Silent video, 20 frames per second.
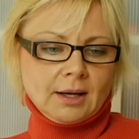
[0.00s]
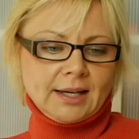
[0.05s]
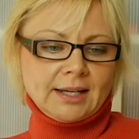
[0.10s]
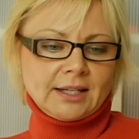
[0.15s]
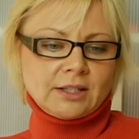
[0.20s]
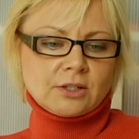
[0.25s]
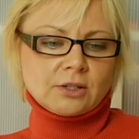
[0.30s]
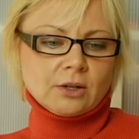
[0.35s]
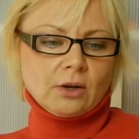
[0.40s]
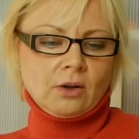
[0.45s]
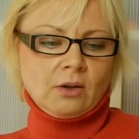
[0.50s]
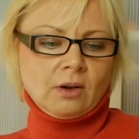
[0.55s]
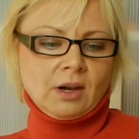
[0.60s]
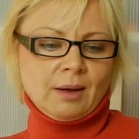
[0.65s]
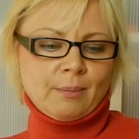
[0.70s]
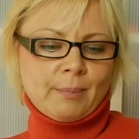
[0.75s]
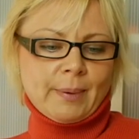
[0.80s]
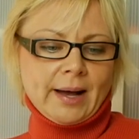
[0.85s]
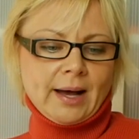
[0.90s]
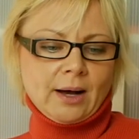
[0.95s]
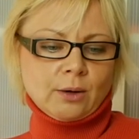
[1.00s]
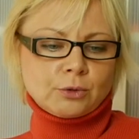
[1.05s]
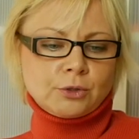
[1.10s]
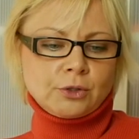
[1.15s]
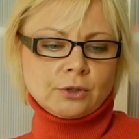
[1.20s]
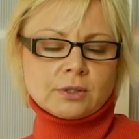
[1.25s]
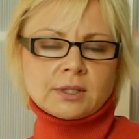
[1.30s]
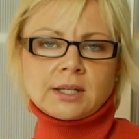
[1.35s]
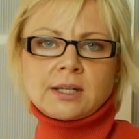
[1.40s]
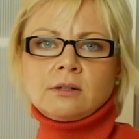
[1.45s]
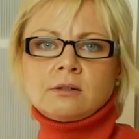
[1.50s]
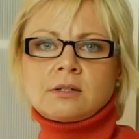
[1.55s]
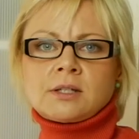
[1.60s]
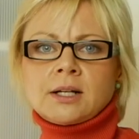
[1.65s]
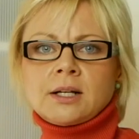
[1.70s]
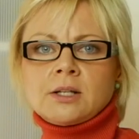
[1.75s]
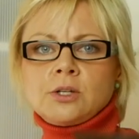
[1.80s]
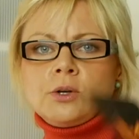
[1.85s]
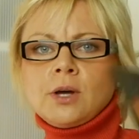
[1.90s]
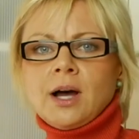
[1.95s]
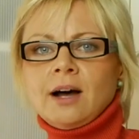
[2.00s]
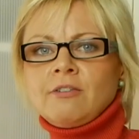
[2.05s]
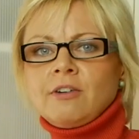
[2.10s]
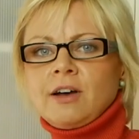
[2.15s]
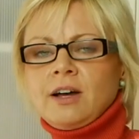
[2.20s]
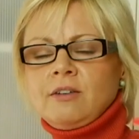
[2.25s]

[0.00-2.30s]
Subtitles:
It's all about your skill set. You have